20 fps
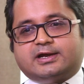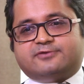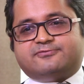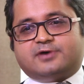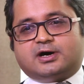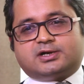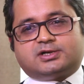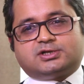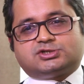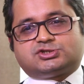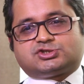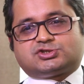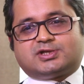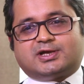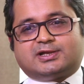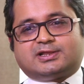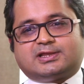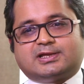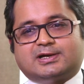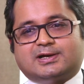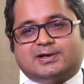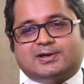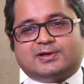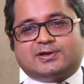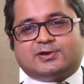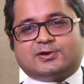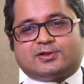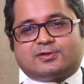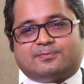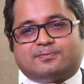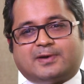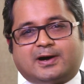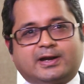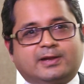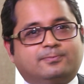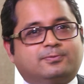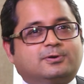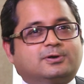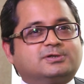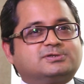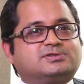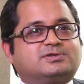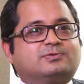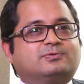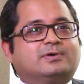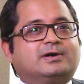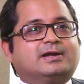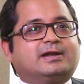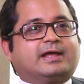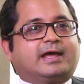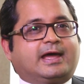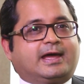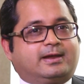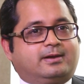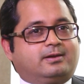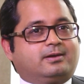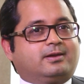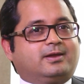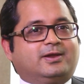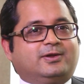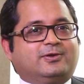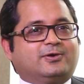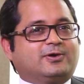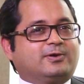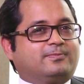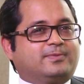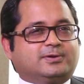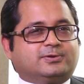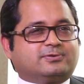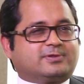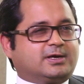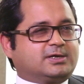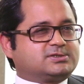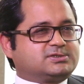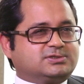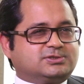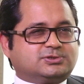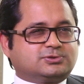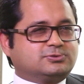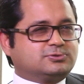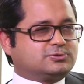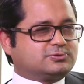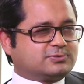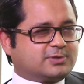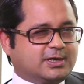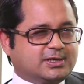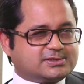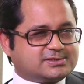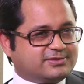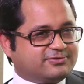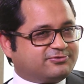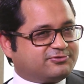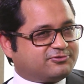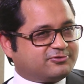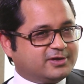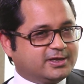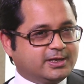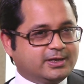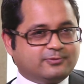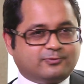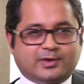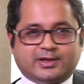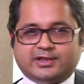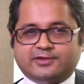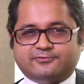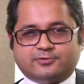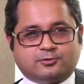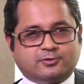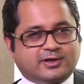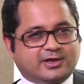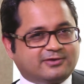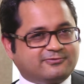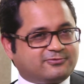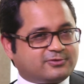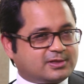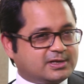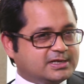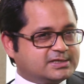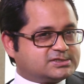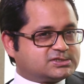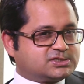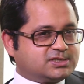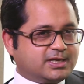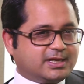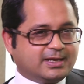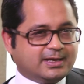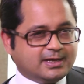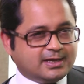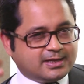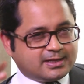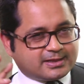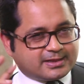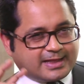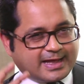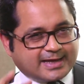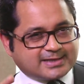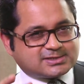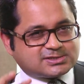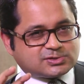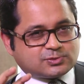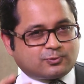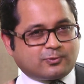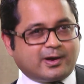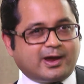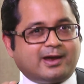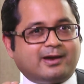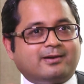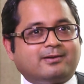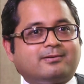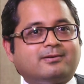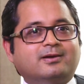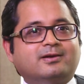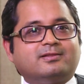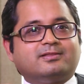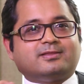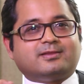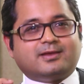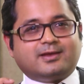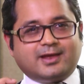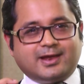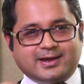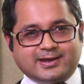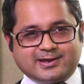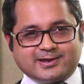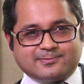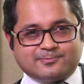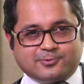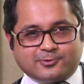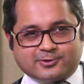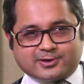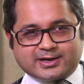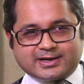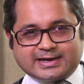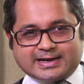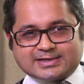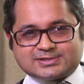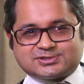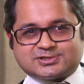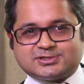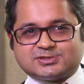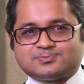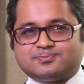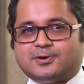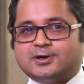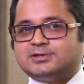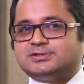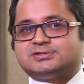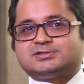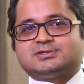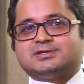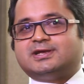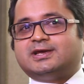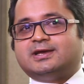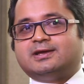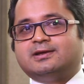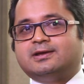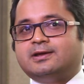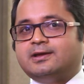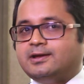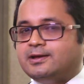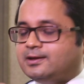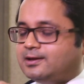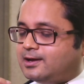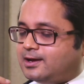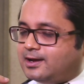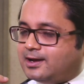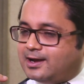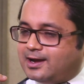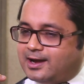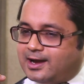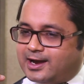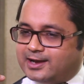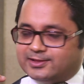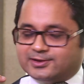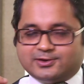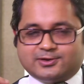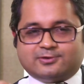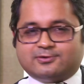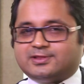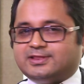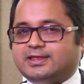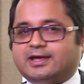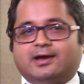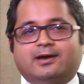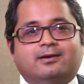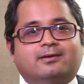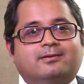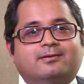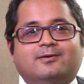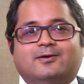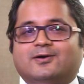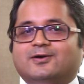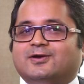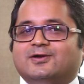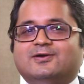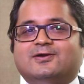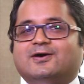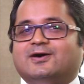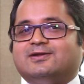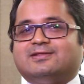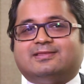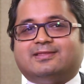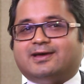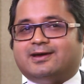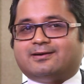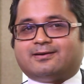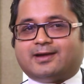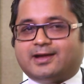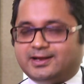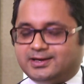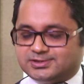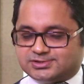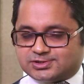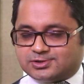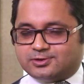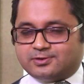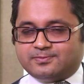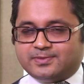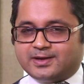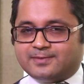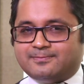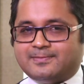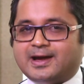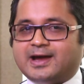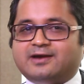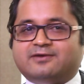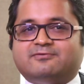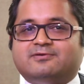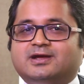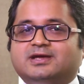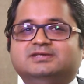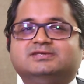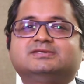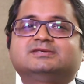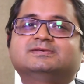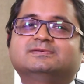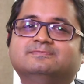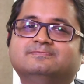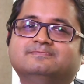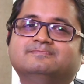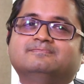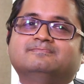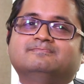advantage that the party pokers of the world had in Europe in 2002, 2003, when they were going in for the listing, that's where Indian poker industry is poised today. Either you're there or you're not there, and it's going to be a mad race.